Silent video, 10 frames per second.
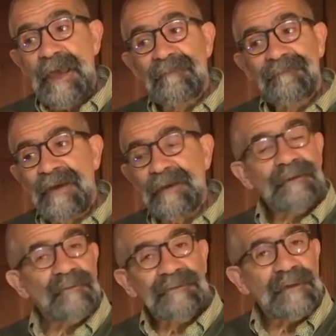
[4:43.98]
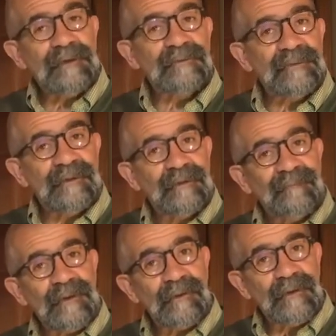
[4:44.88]
And in fact, he was not interested in the
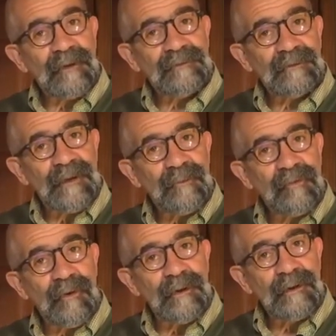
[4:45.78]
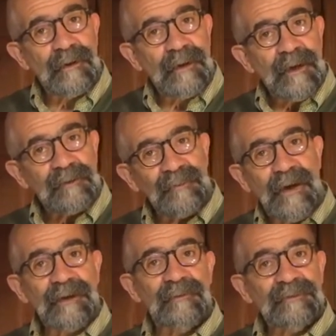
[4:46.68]
video games at that point. His
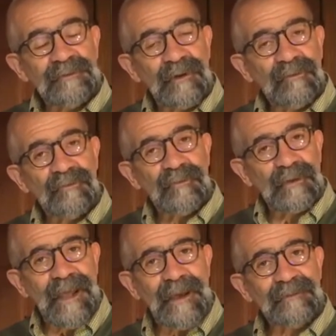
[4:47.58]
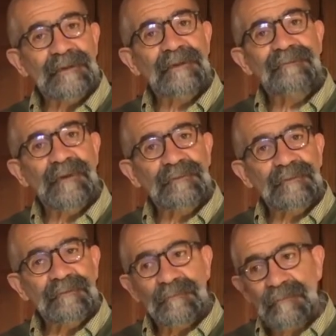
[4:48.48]
body was so relaxed that he felt
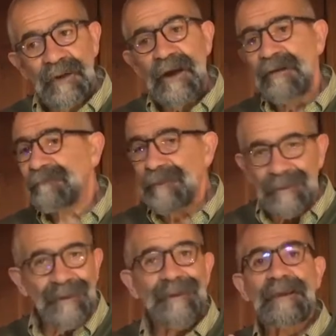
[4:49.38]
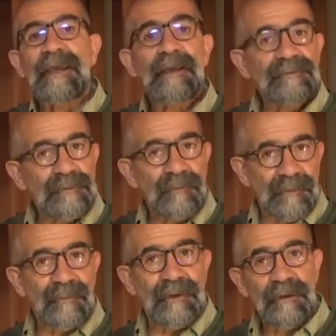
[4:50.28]
confident in engaging
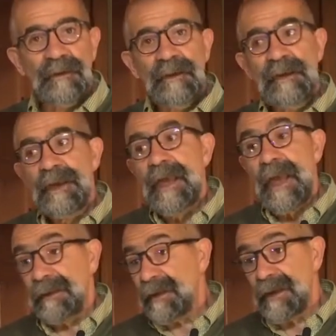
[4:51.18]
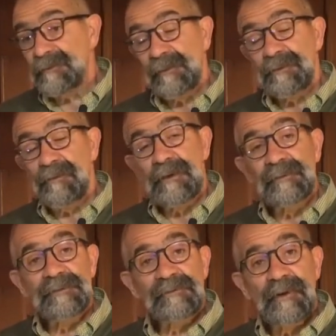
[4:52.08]
with me. And he asked me to read
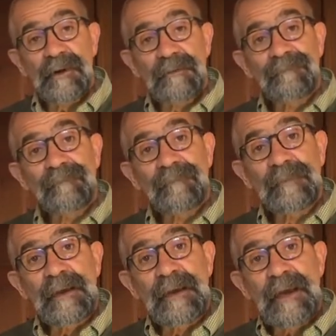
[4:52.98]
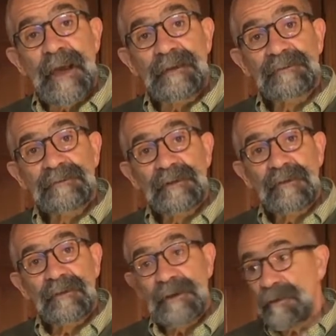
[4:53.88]
him a story. And
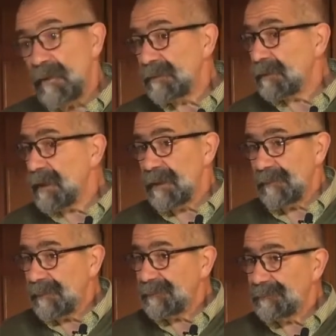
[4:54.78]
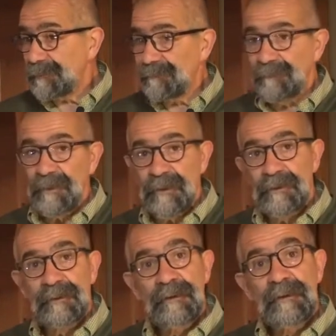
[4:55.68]
so he went and got a bunch of